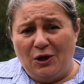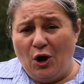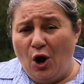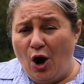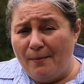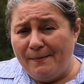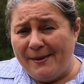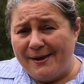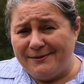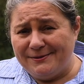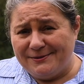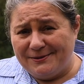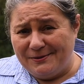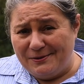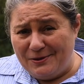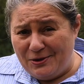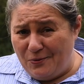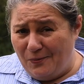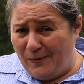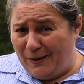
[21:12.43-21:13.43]
comments,
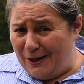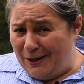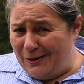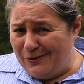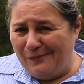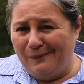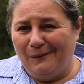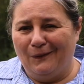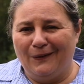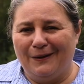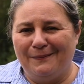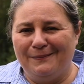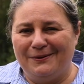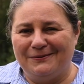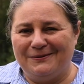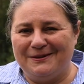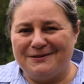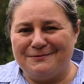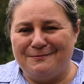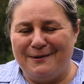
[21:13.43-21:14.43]
you want to know more
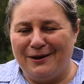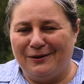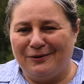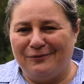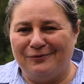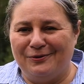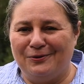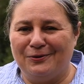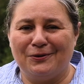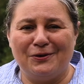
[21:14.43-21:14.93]
about this microphone,